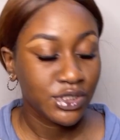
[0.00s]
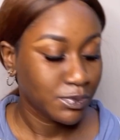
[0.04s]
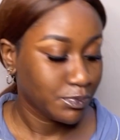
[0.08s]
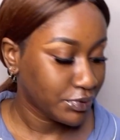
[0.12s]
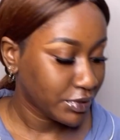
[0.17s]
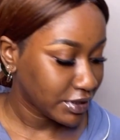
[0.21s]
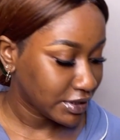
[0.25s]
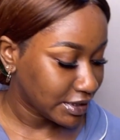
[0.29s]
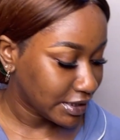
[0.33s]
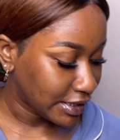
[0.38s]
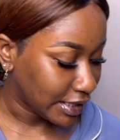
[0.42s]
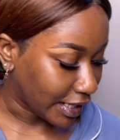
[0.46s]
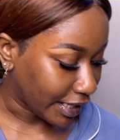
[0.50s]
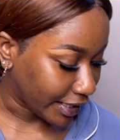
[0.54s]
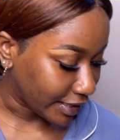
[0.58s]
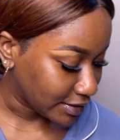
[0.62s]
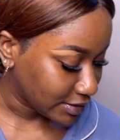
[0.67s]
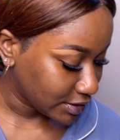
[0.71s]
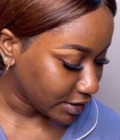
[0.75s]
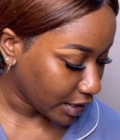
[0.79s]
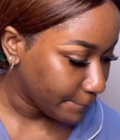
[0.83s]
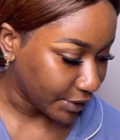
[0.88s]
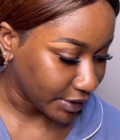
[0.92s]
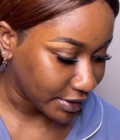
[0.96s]
pretty light,
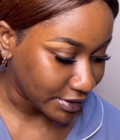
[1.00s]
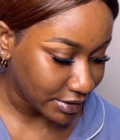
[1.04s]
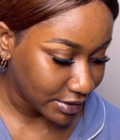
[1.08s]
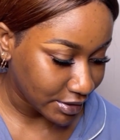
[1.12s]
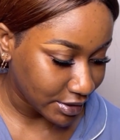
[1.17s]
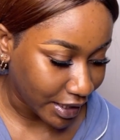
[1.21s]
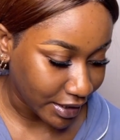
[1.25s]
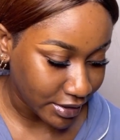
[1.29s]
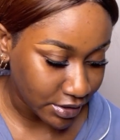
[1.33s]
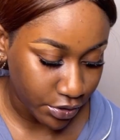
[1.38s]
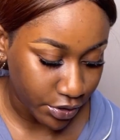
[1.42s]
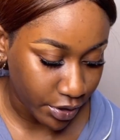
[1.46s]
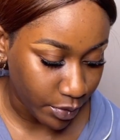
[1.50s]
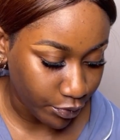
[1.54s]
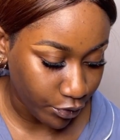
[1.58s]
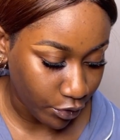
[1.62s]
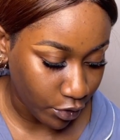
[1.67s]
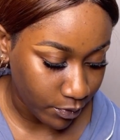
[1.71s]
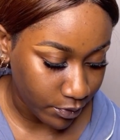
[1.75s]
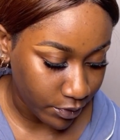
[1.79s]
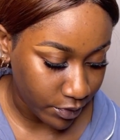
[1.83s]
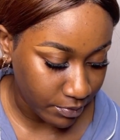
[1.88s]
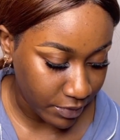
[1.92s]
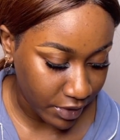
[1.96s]
but that's not a
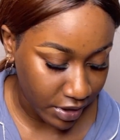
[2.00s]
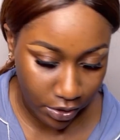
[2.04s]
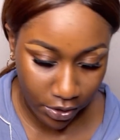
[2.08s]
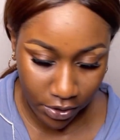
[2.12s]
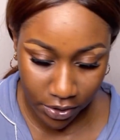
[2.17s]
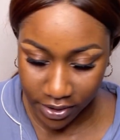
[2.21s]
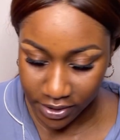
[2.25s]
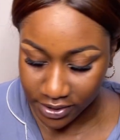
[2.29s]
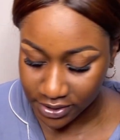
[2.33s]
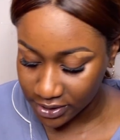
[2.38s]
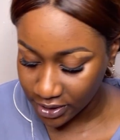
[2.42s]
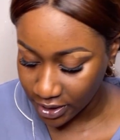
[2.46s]
problem because